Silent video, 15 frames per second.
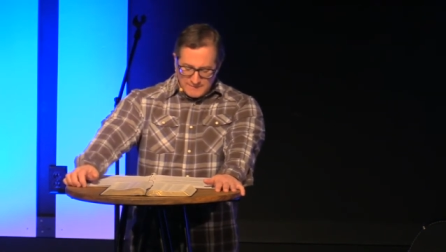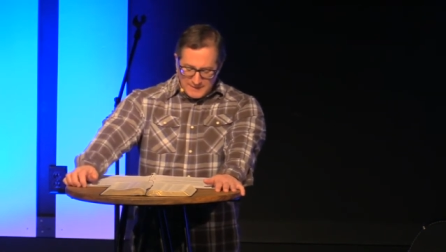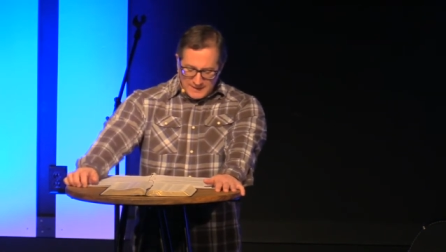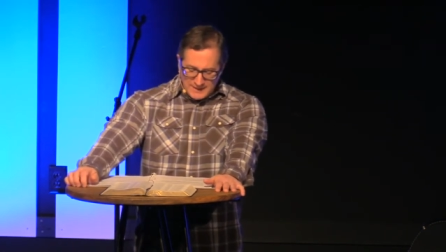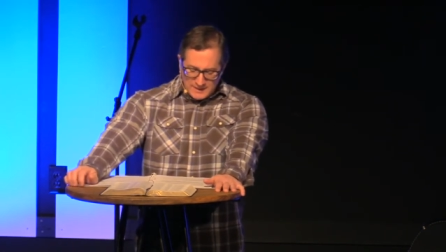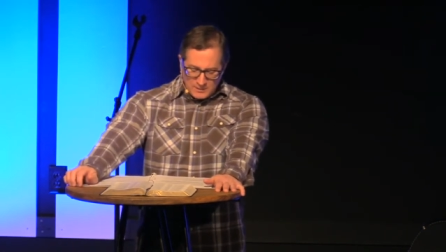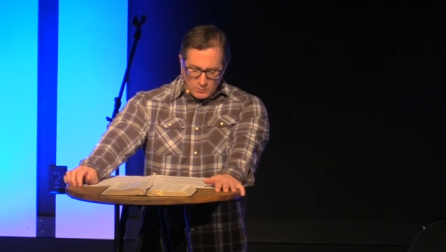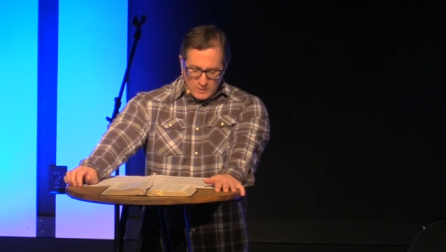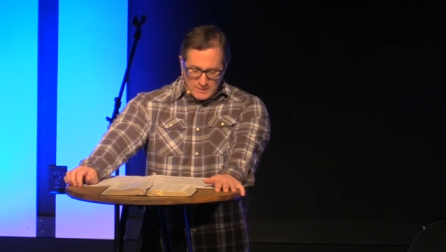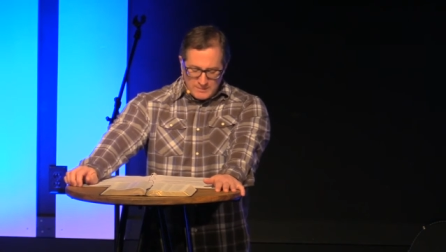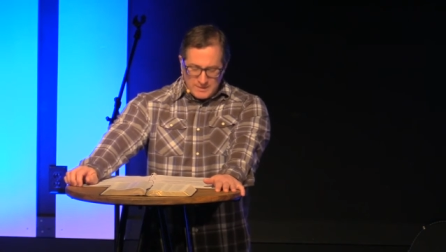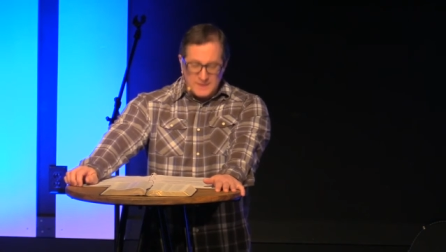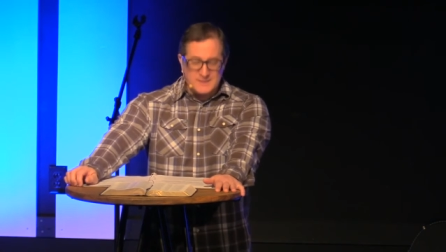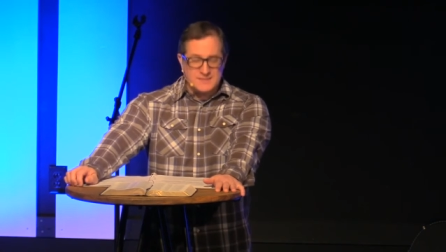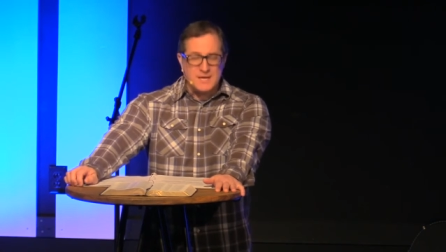men and
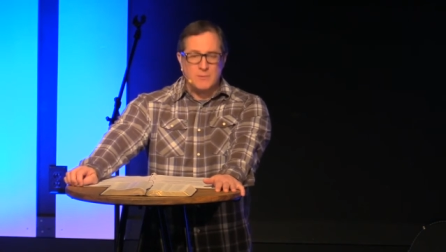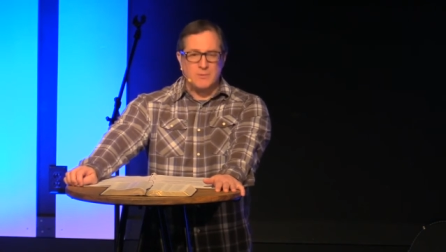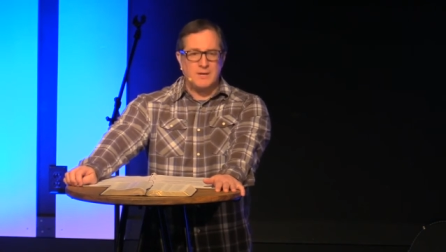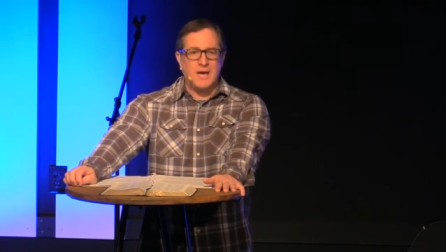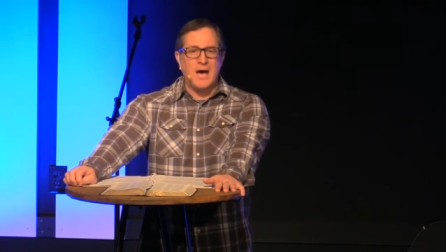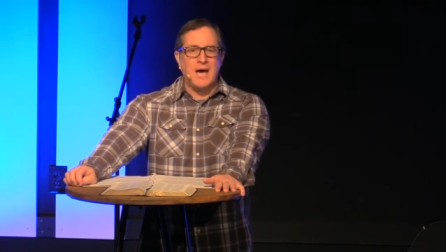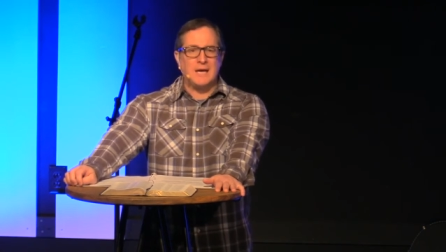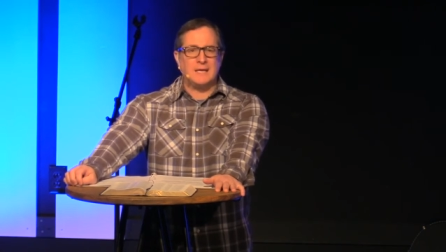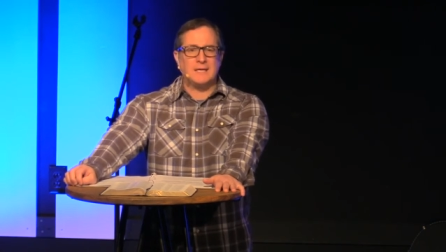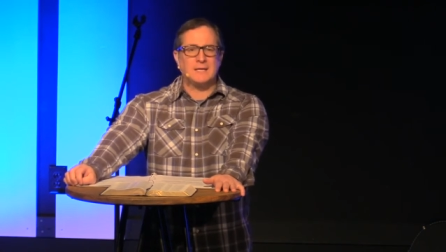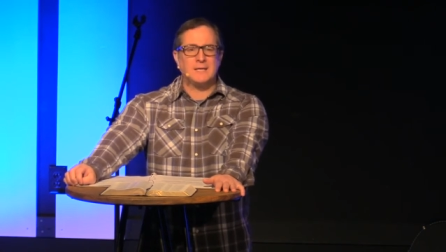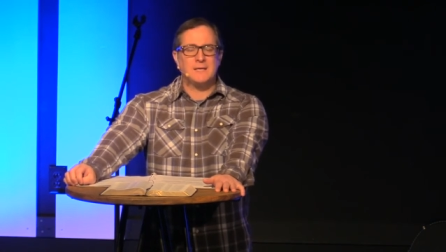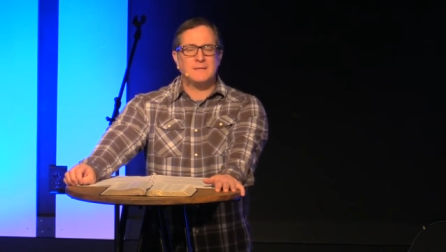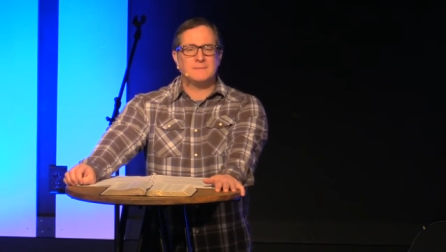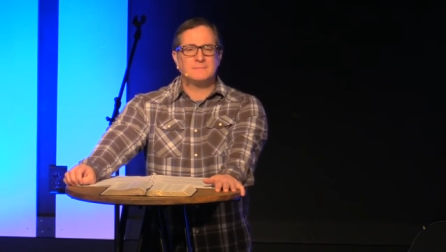women as they were
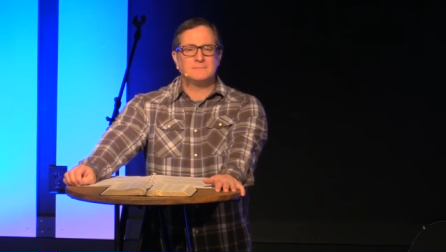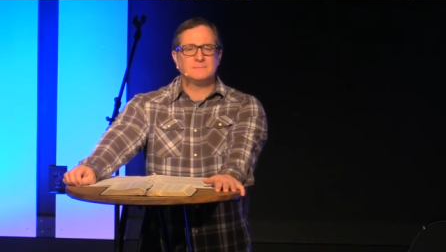dying.